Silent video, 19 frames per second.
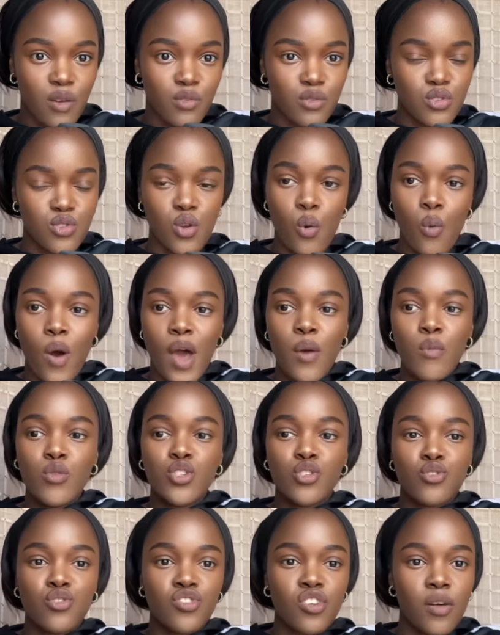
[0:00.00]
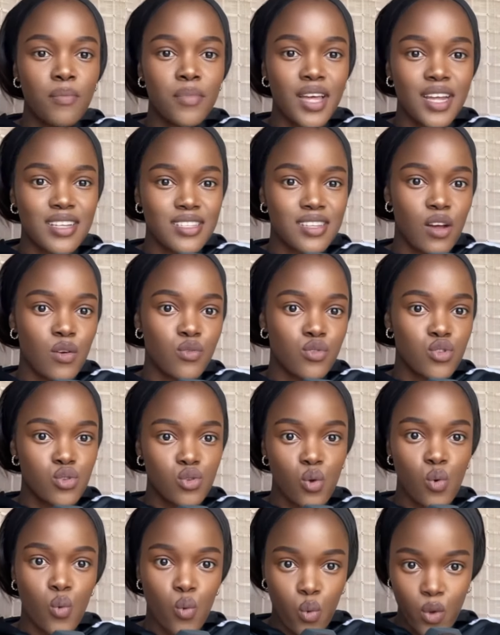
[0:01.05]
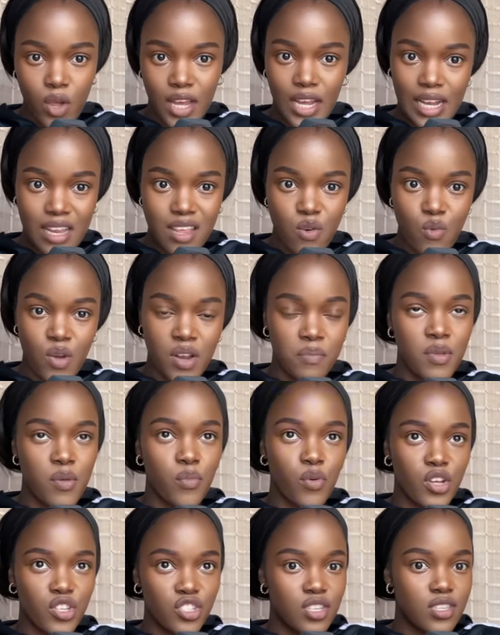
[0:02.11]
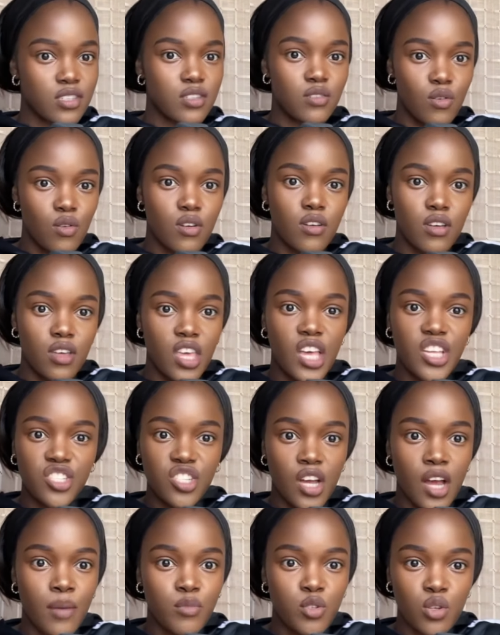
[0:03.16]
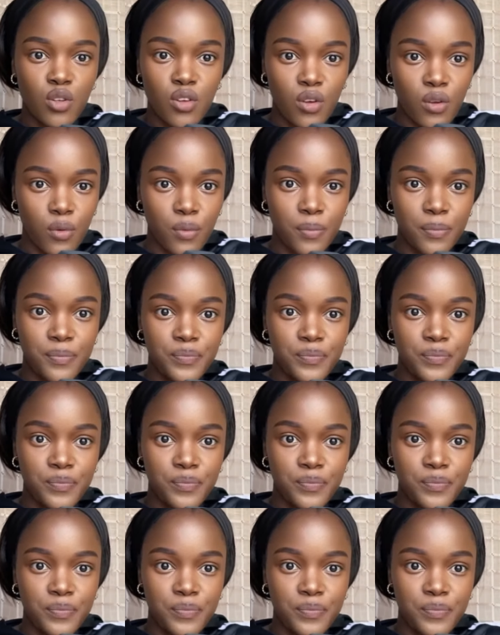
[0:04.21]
So why would you drop that sound so quickly when people are just catching up to you?